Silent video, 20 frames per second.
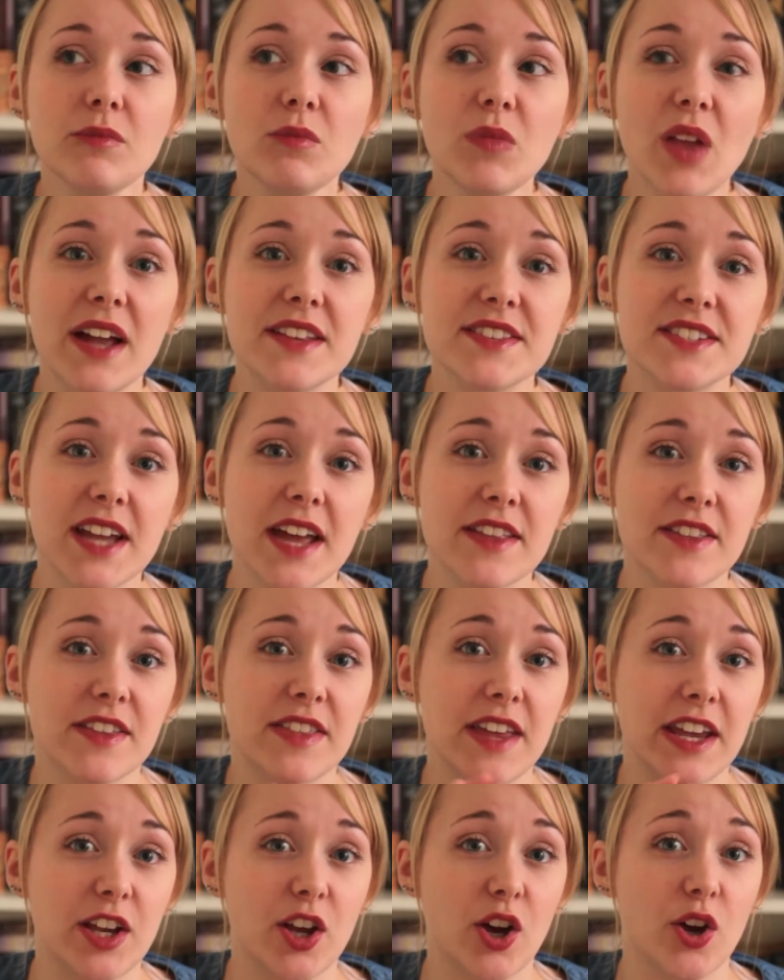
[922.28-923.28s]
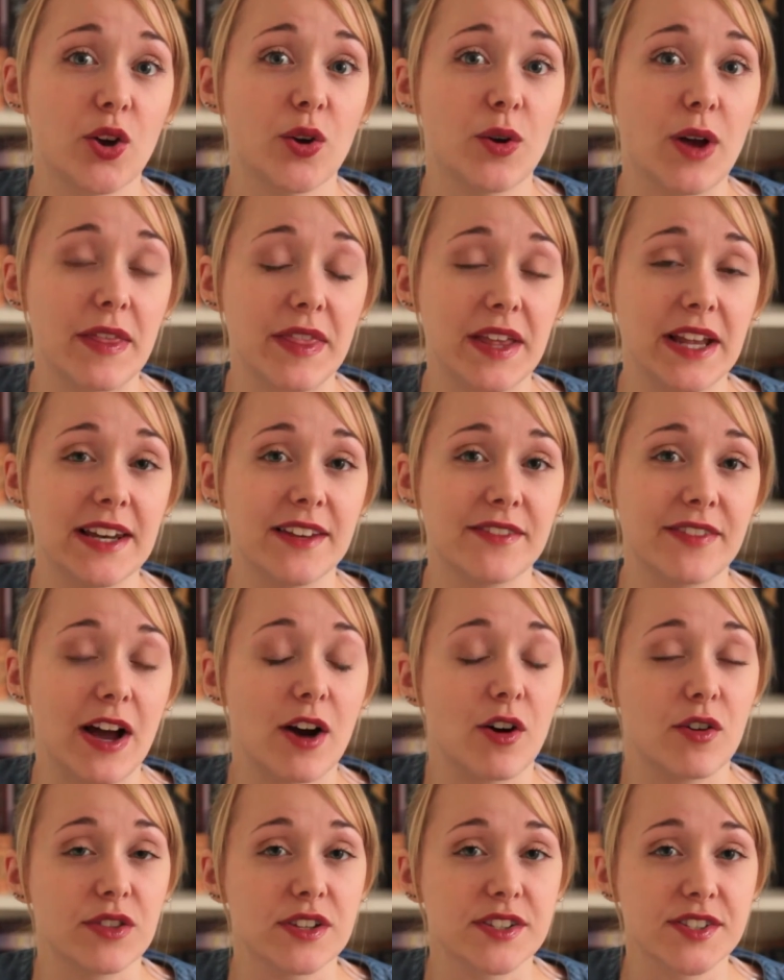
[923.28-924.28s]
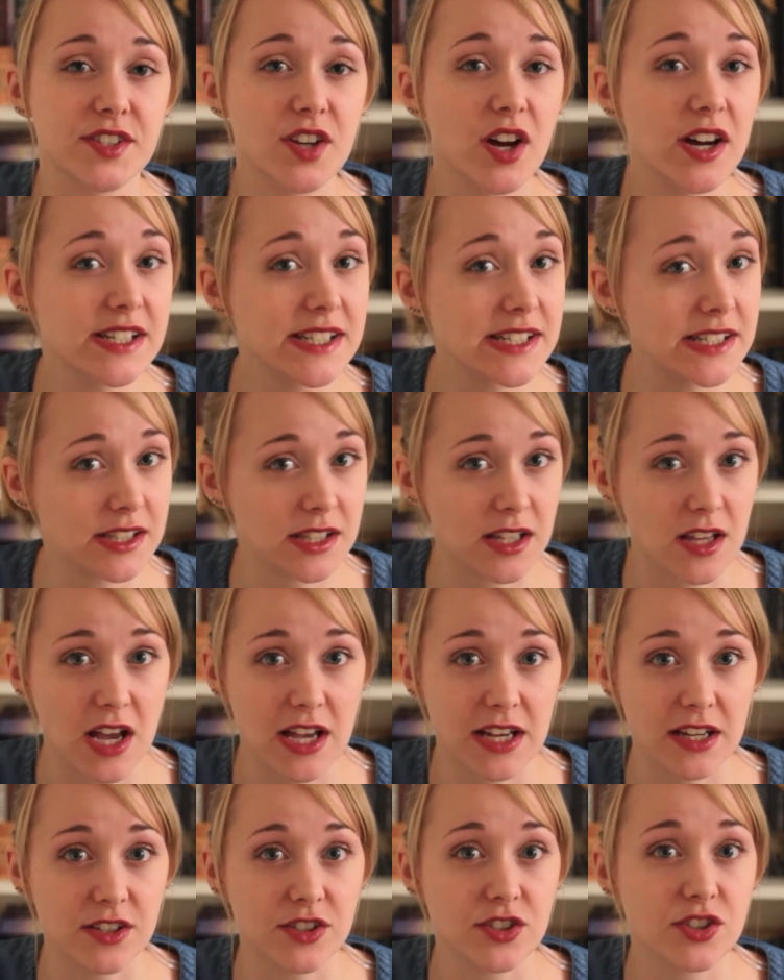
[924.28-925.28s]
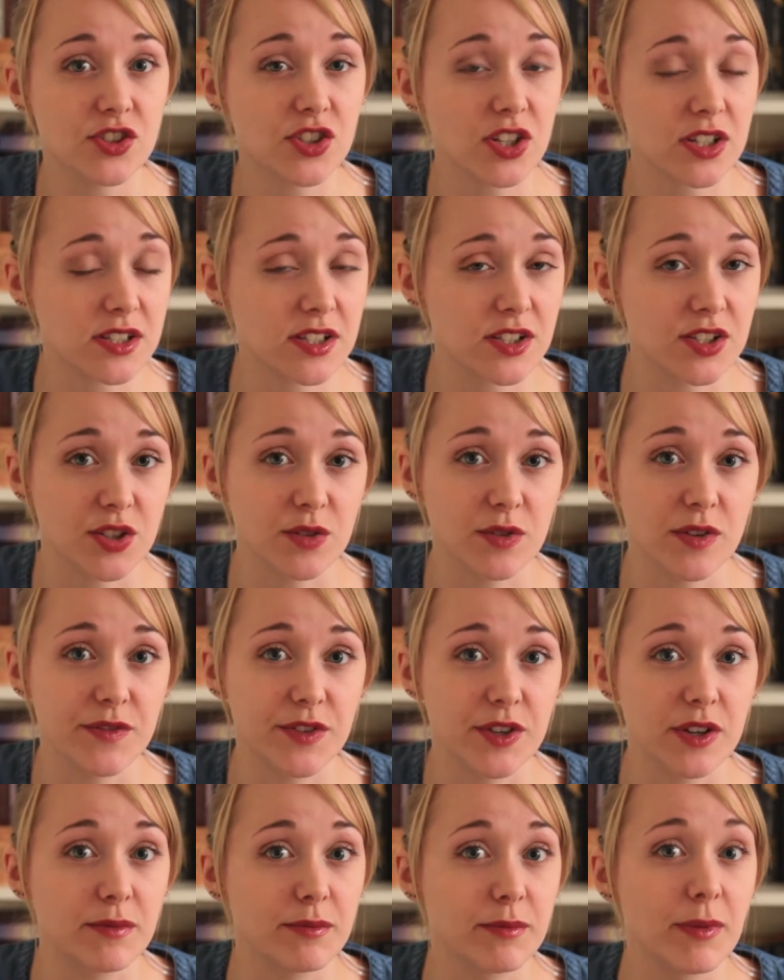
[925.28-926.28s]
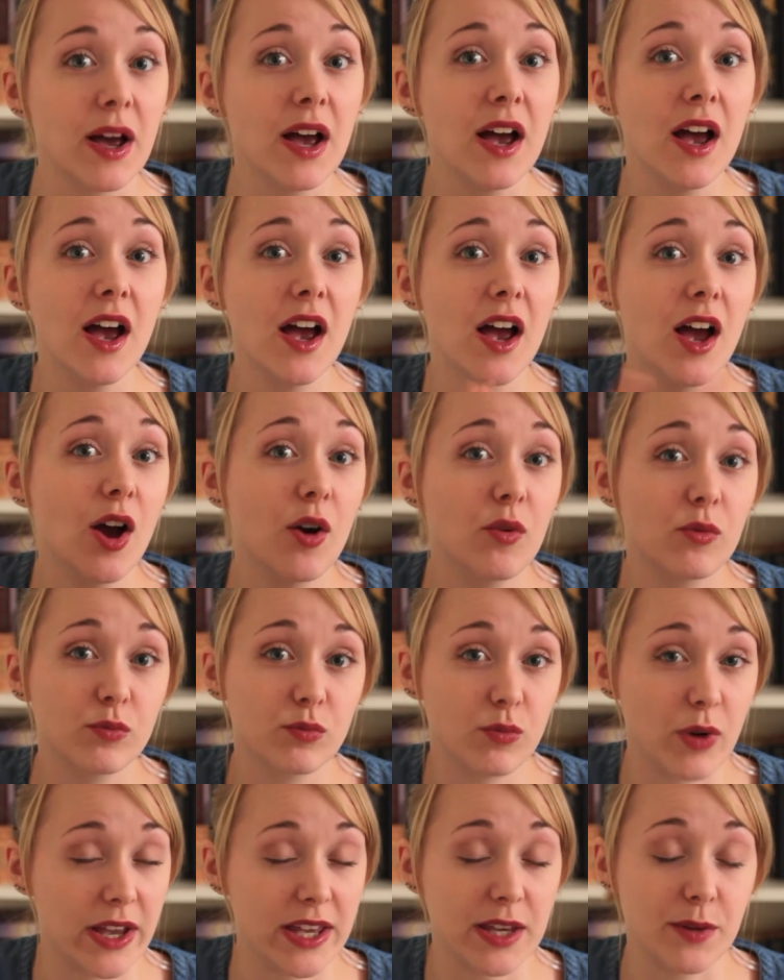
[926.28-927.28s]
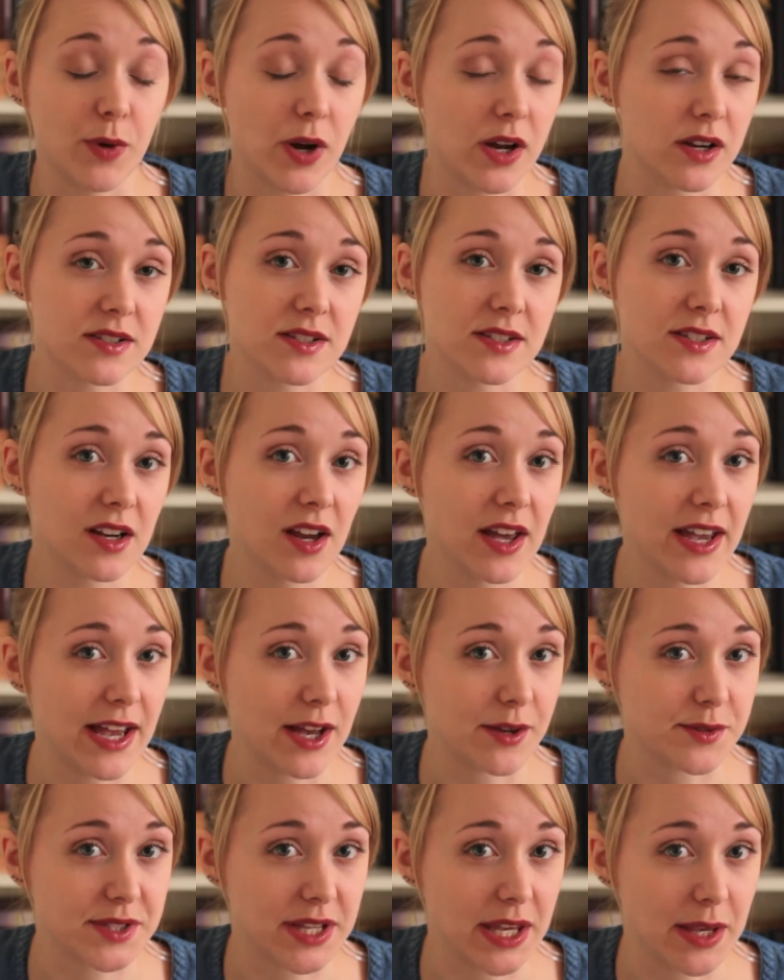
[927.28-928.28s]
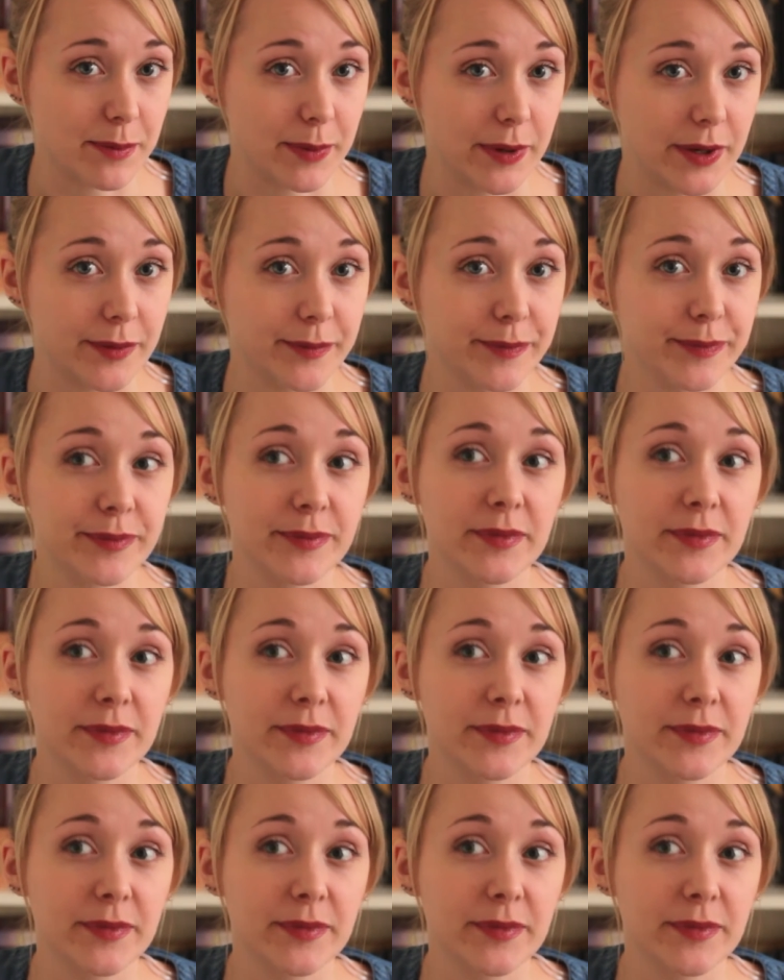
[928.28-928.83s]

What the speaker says: And together they go and they live out on this tiny little island, just the two of them, where he works as a lighthouse keeper.